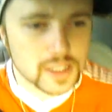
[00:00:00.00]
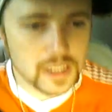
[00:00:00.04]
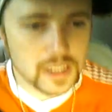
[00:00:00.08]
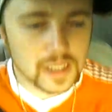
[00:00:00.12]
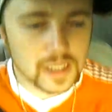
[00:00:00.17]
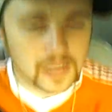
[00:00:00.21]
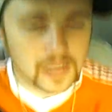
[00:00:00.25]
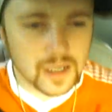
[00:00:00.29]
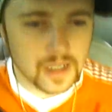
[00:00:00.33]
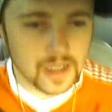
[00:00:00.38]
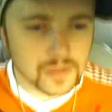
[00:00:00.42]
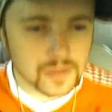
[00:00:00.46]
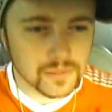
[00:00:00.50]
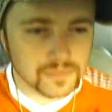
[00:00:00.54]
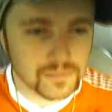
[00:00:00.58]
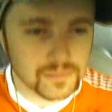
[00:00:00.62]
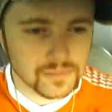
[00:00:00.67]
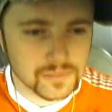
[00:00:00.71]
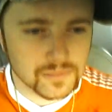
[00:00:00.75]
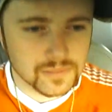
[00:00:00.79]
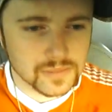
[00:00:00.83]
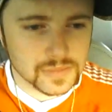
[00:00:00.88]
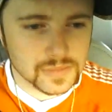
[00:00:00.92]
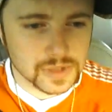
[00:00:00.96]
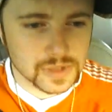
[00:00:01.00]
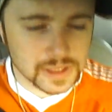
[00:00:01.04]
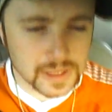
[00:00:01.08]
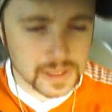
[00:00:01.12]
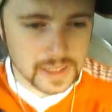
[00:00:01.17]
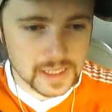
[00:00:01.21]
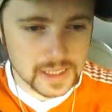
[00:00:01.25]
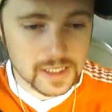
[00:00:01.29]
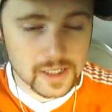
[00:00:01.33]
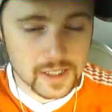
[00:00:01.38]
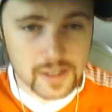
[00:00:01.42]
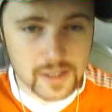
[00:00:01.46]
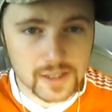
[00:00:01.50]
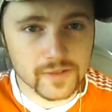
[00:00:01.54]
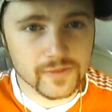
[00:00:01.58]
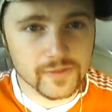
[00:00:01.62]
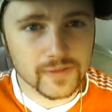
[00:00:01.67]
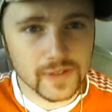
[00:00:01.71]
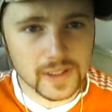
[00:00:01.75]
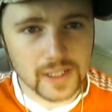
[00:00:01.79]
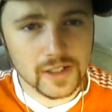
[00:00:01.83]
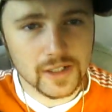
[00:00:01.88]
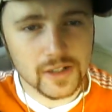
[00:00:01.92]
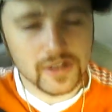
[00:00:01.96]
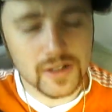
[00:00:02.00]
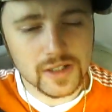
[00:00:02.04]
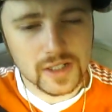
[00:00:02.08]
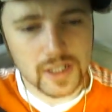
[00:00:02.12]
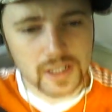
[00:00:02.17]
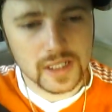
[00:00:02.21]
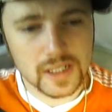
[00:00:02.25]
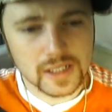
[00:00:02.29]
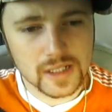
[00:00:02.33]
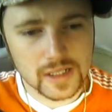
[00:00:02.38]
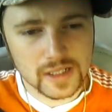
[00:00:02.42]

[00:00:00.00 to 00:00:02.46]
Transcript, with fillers: She uh she needs us to feed her.